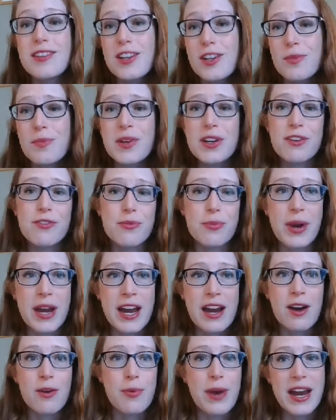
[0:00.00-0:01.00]
bit
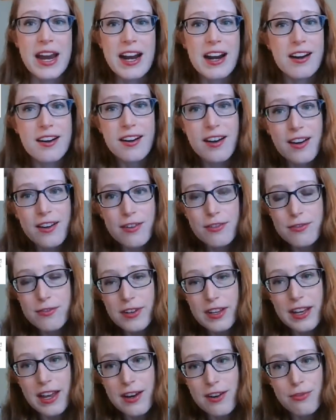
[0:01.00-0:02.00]
aware of
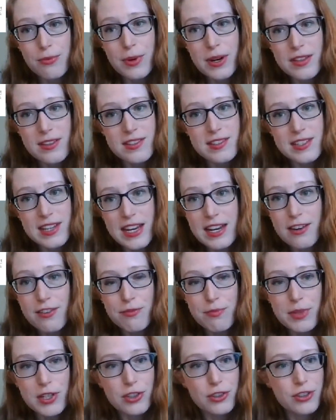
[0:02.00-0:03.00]
kind of where the state of
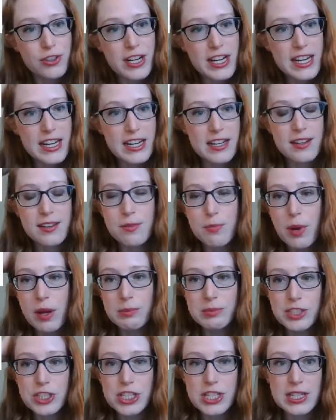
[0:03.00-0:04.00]
middle grade
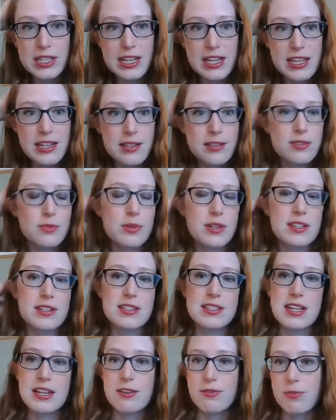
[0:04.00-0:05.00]
publishing is, where the
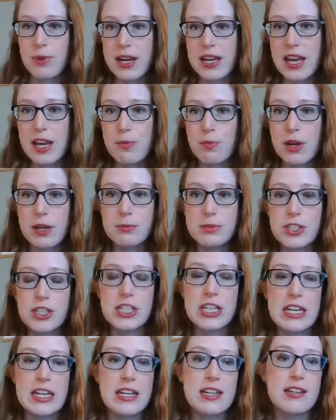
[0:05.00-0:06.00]
state of YA
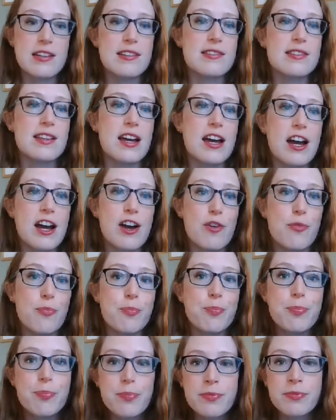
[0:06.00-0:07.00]
publishing is,
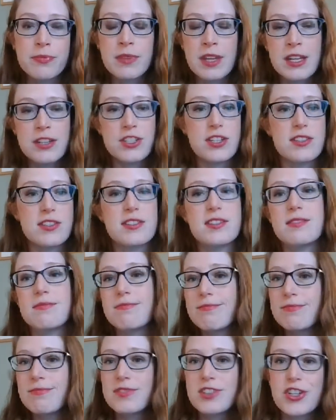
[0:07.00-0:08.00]
just
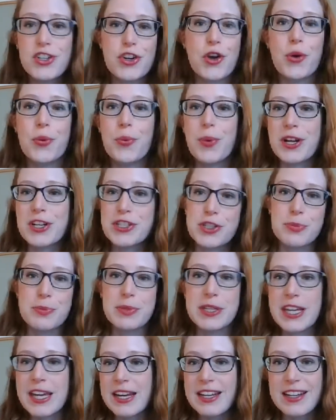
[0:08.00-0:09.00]
to know what she'll be
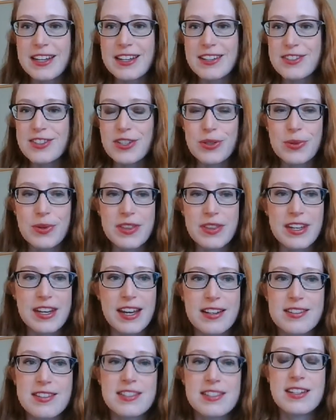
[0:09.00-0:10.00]
getting into in the
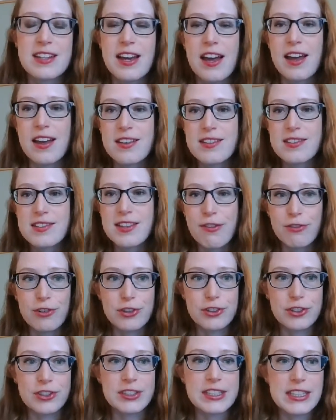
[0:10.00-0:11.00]
next
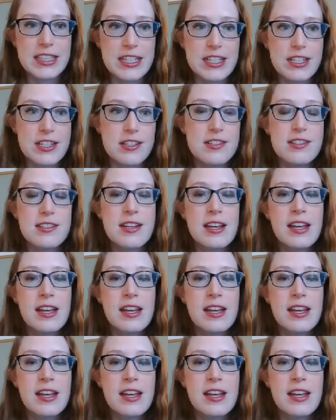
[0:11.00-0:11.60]
several years.